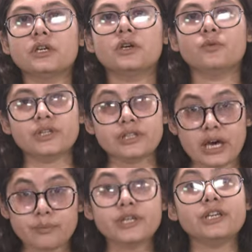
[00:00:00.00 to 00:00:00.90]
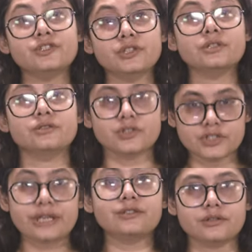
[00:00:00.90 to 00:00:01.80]
Where the application is
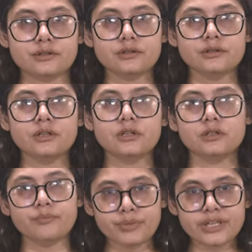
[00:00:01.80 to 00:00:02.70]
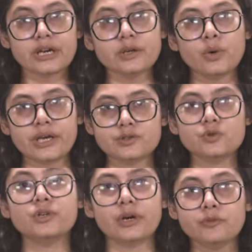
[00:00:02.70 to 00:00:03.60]
rejected, the PIO has to
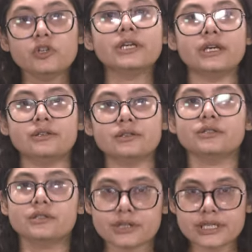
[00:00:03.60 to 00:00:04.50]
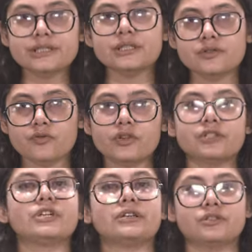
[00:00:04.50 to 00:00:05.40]
communicate the reasons for
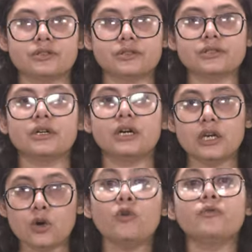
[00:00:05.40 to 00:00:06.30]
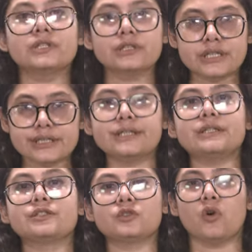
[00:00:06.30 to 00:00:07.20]
rejections along with the details
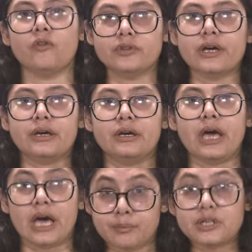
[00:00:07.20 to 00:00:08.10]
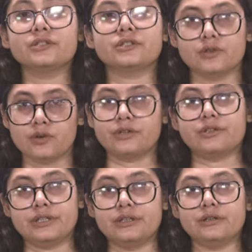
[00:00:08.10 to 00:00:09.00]
of the appellate authority.